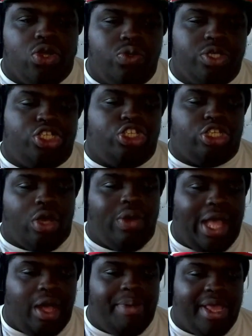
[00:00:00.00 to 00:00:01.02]
who is so
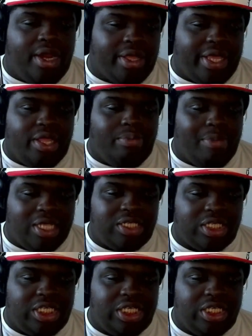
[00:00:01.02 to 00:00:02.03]
hell bent on getting
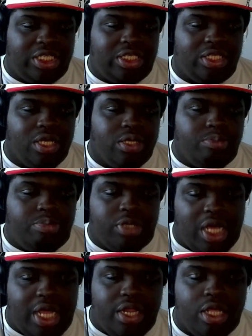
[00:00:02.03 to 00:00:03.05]
Masaki's
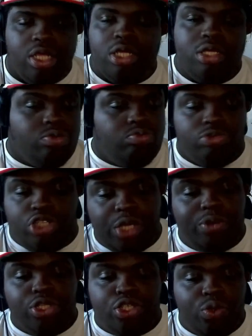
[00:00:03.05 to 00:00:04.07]
blood. She
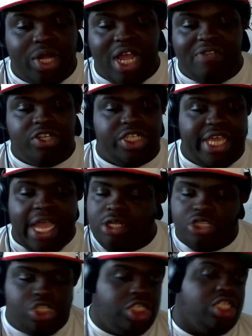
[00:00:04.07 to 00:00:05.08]
will do whatever she
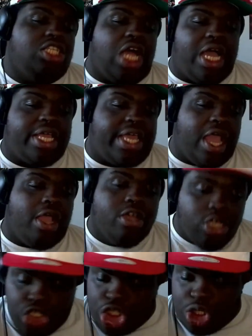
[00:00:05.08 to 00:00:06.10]
can. She does not care.
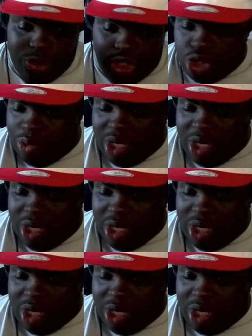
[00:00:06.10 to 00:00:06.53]
She will do